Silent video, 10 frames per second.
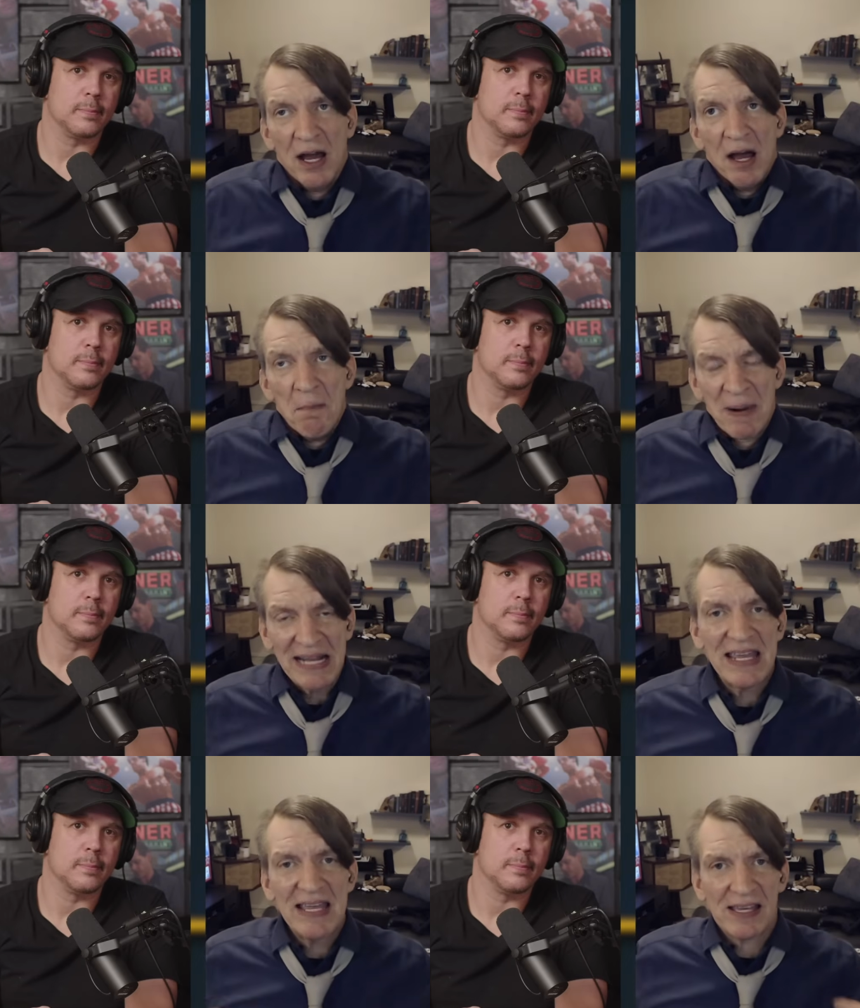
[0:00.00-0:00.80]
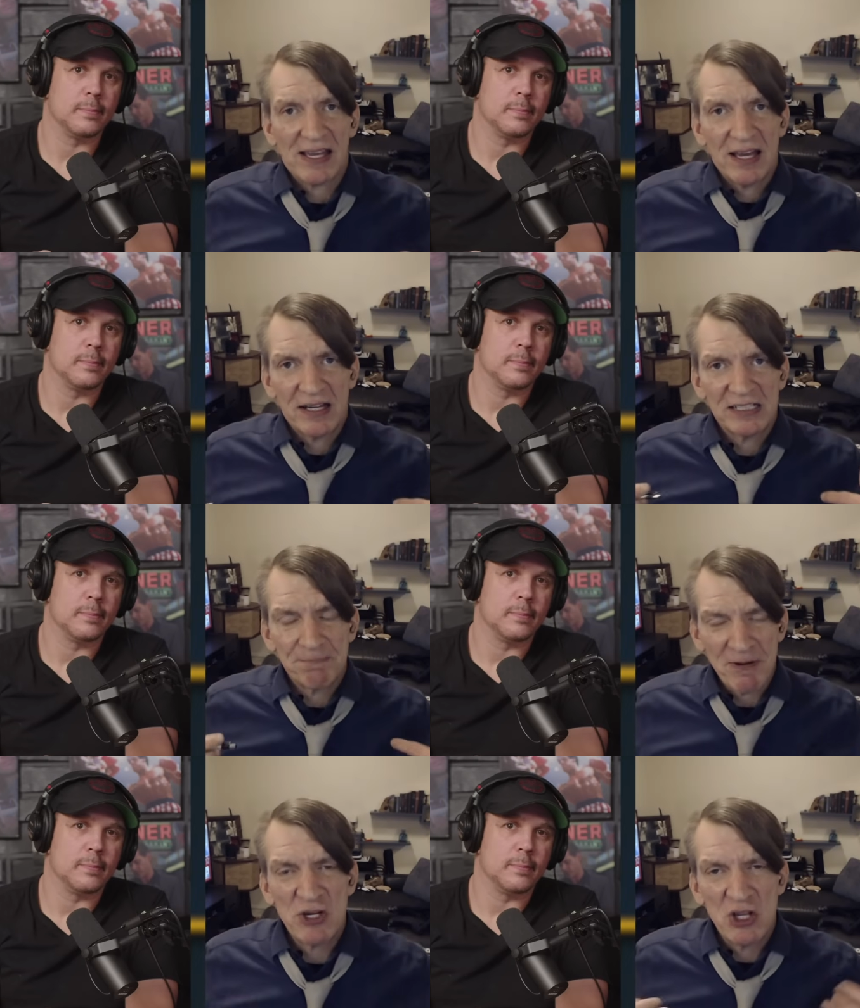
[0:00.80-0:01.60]
Speaker 1: But I think,
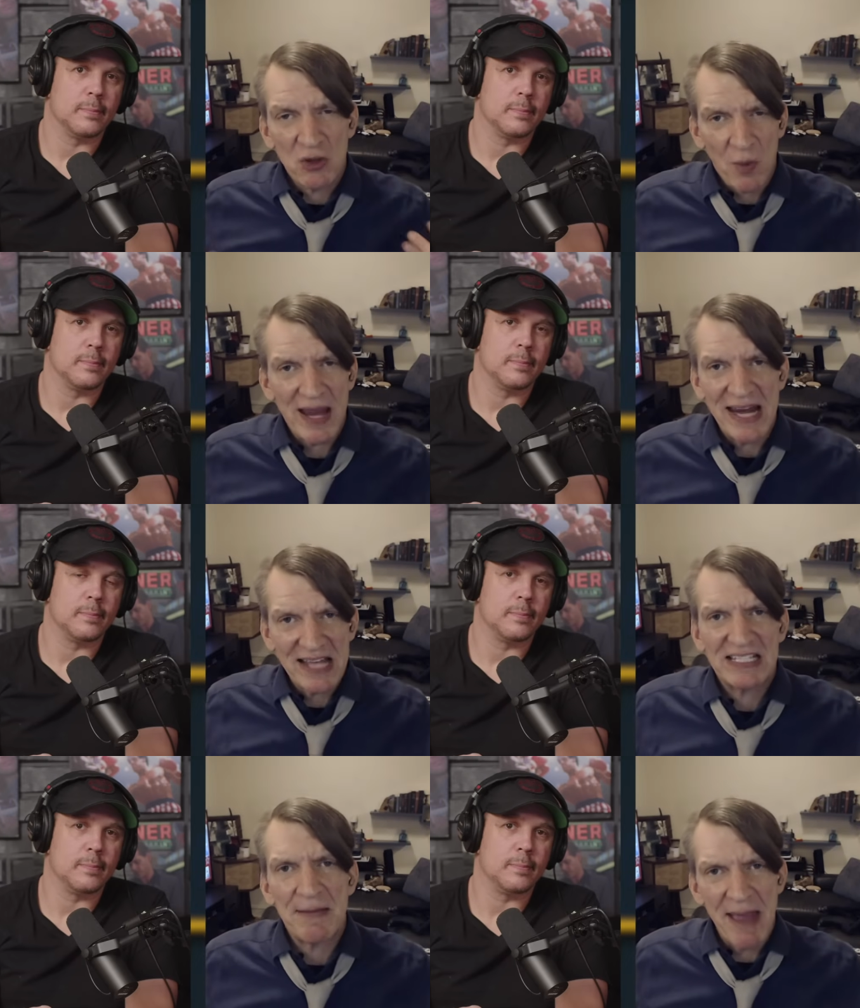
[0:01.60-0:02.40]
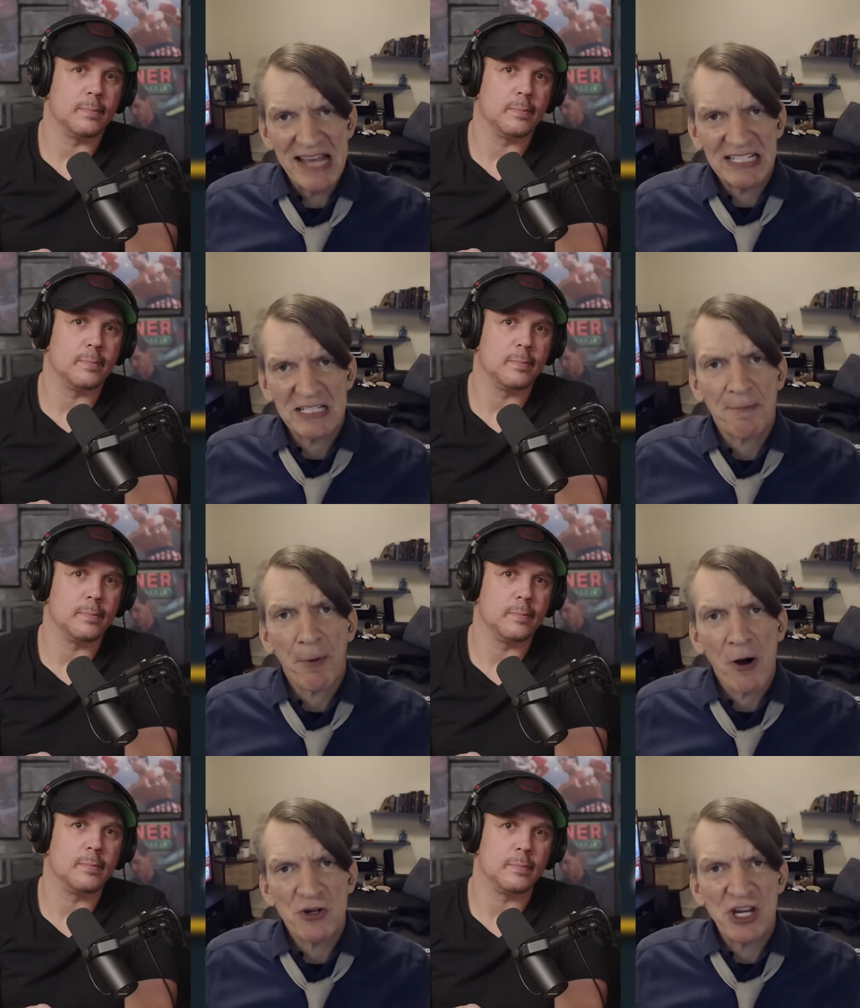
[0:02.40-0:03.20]
especially the way Nancy Mace is
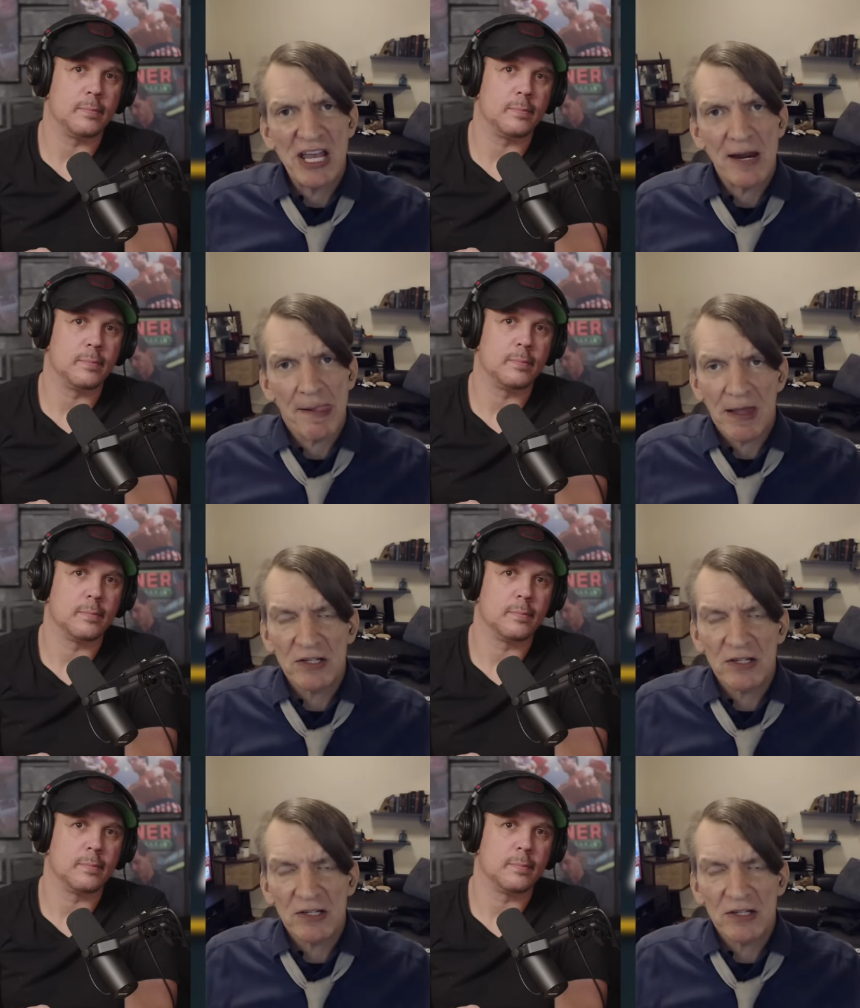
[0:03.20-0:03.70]
approaching it,